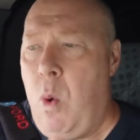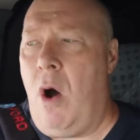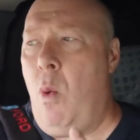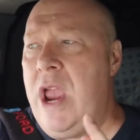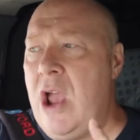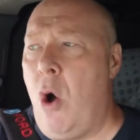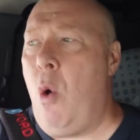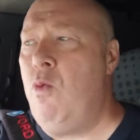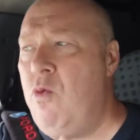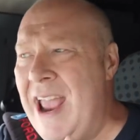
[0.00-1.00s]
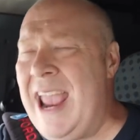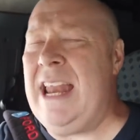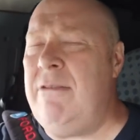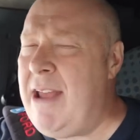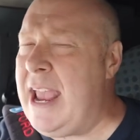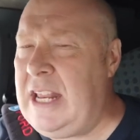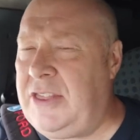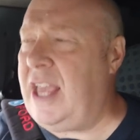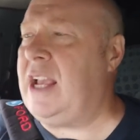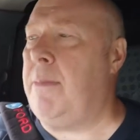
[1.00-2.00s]
what we all really,
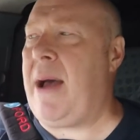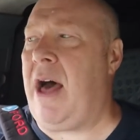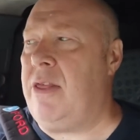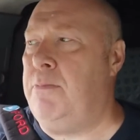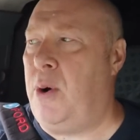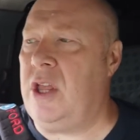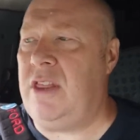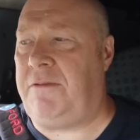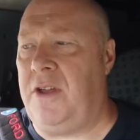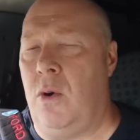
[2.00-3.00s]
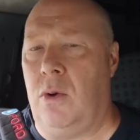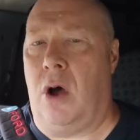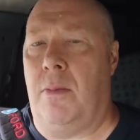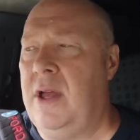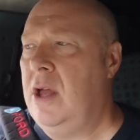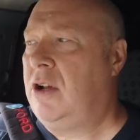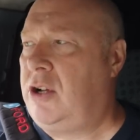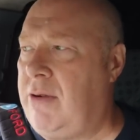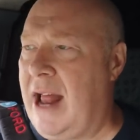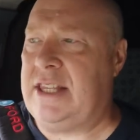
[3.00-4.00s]
really think about them putting the fuel up.
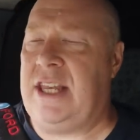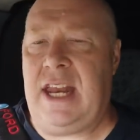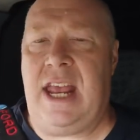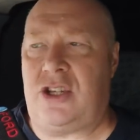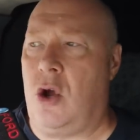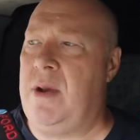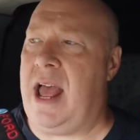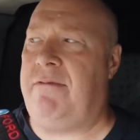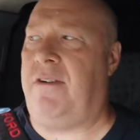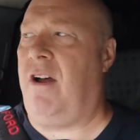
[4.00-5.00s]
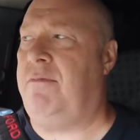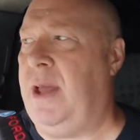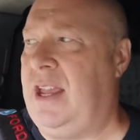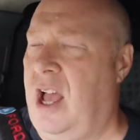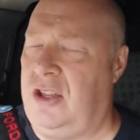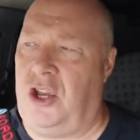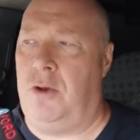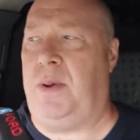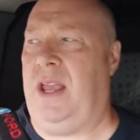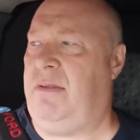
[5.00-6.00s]
Granted, it's come down five p, uh,
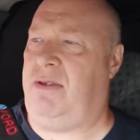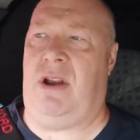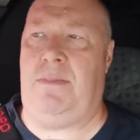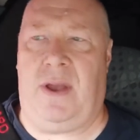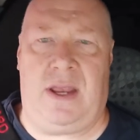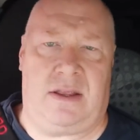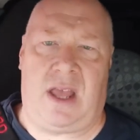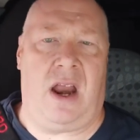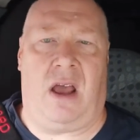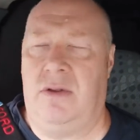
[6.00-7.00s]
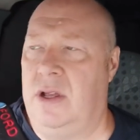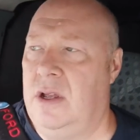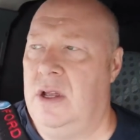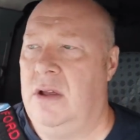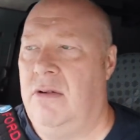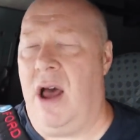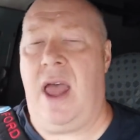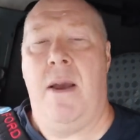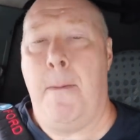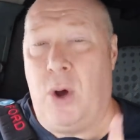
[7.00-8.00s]
two p, three p, don't know.
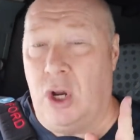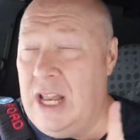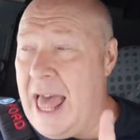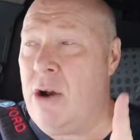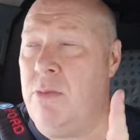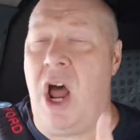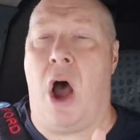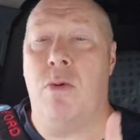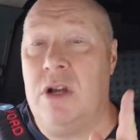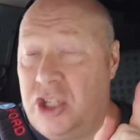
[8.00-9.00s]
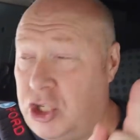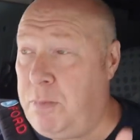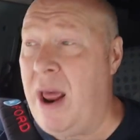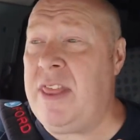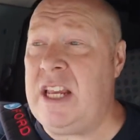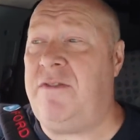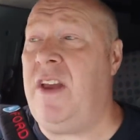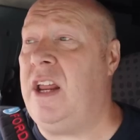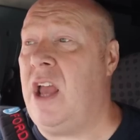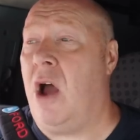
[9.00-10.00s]
Right? But let them know. Spread this
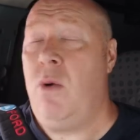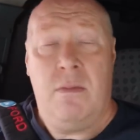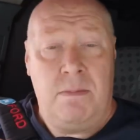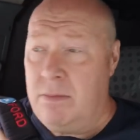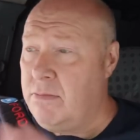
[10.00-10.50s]
video.